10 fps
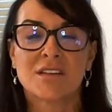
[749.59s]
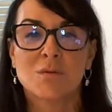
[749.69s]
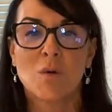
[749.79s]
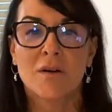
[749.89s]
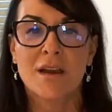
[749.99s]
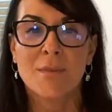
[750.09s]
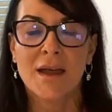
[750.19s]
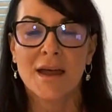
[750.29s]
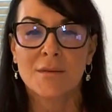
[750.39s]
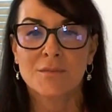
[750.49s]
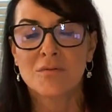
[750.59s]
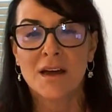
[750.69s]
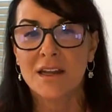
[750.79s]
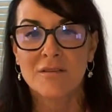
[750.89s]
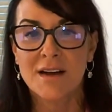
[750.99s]
to worry about
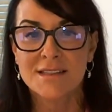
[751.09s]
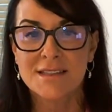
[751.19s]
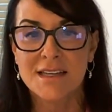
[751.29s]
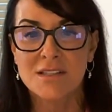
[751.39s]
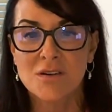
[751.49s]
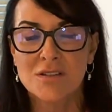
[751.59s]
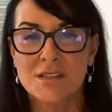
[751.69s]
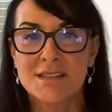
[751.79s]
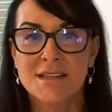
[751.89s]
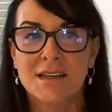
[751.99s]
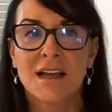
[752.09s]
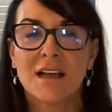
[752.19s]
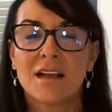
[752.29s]
running around to see doctors. And